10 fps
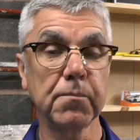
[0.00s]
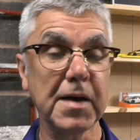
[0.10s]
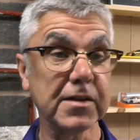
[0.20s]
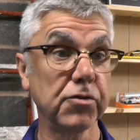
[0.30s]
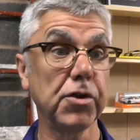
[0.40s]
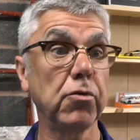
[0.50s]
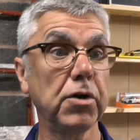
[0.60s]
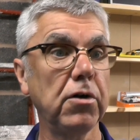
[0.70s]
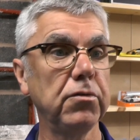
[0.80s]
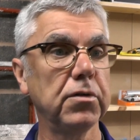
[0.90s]
better
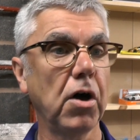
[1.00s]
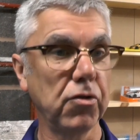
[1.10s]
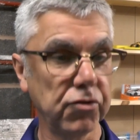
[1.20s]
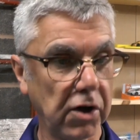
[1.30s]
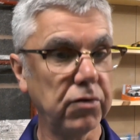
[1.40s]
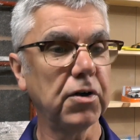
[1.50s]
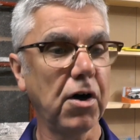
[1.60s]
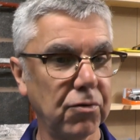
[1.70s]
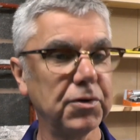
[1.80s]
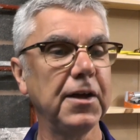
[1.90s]
road
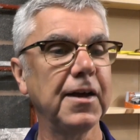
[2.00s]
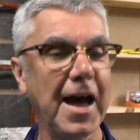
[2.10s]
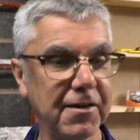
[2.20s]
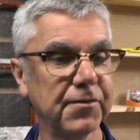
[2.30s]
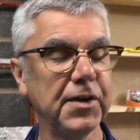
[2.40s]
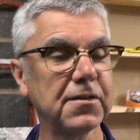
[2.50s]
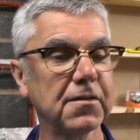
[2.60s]
holding out of it.